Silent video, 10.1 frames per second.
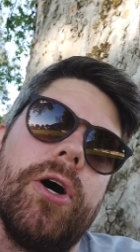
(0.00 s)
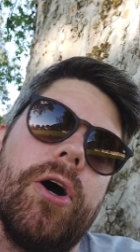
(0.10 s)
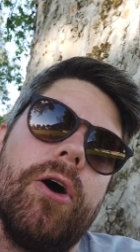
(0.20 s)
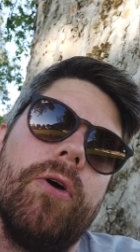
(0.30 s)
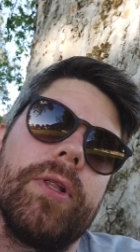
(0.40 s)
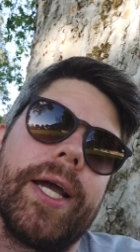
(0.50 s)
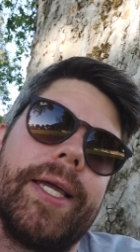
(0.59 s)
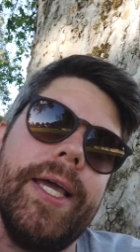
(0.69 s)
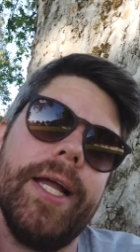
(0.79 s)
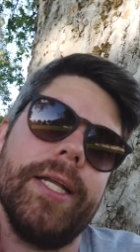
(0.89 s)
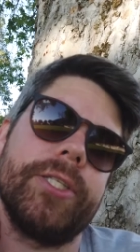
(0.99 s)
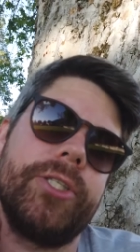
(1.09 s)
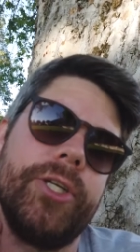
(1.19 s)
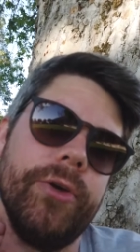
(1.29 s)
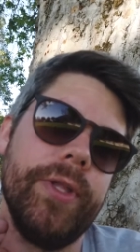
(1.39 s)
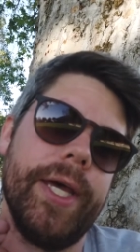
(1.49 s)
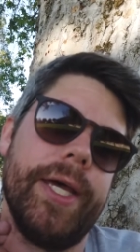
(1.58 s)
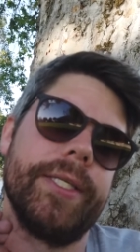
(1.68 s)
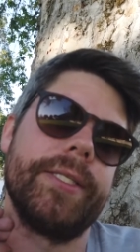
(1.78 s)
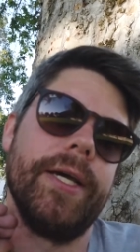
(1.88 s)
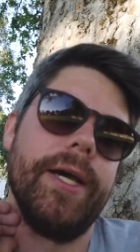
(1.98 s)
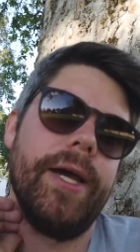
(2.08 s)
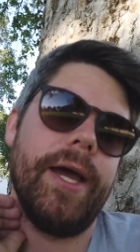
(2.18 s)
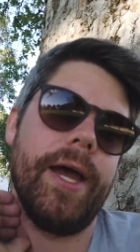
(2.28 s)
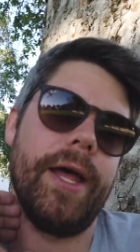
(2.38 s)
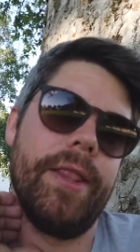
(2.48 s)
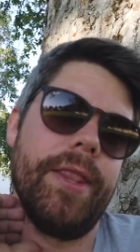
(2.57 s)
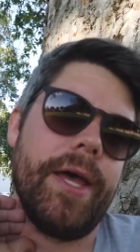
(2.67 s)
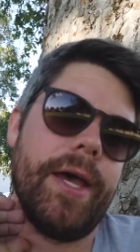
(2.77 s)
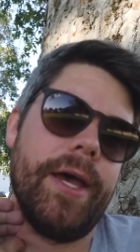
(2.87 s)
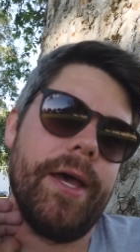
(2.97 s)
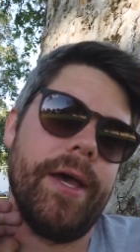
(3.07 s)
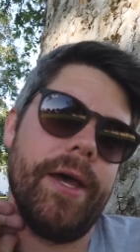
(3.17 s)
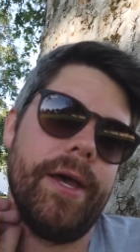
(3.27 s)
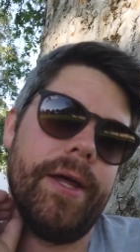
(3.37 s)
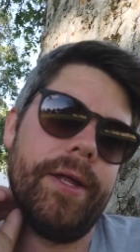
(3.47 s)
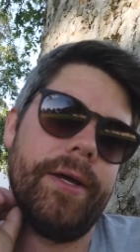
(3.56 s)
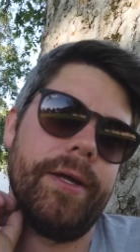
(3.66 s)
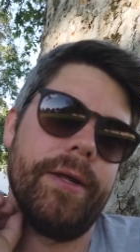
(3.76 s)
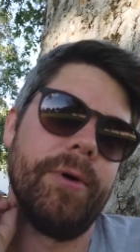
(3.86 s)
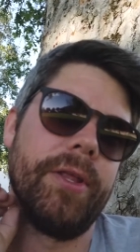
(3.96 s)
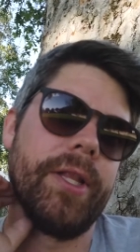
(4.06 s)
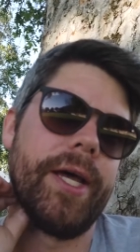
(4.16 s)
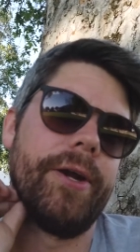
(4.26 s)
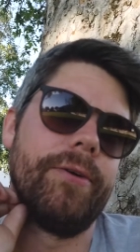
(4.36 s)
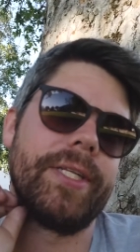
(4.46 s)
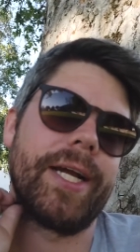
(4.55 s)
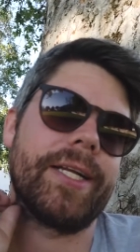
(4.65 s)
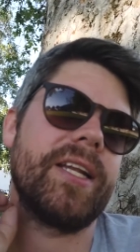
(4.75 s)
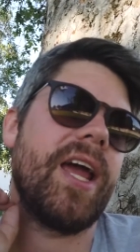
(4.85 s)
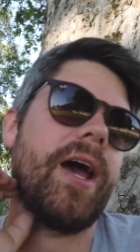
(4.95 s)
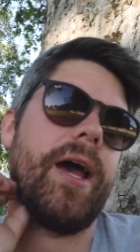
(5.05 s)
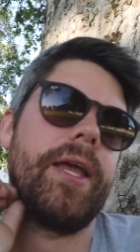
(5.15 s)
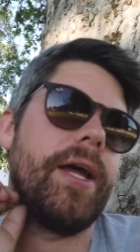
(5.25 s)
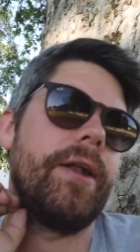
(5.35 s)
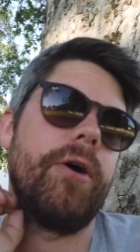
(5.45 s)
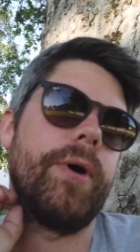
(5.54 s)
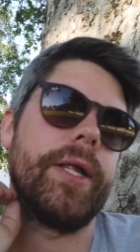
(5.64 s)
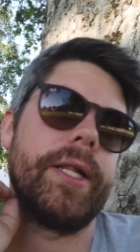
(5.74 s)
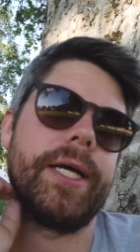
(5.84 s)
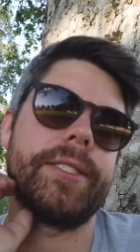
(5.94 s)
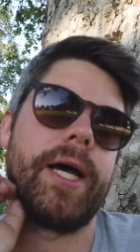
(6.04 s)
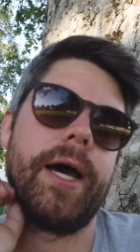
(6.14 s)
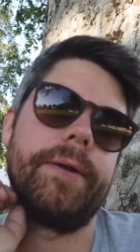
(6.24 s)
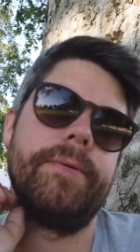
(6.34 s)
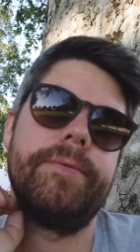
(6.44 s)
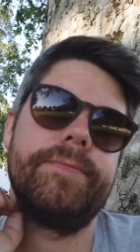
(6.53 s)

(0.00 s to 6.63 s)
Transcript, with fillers: so like, yeah, let's do this. And then a month later, it was like, yeah, yeah, no, uh, let's not.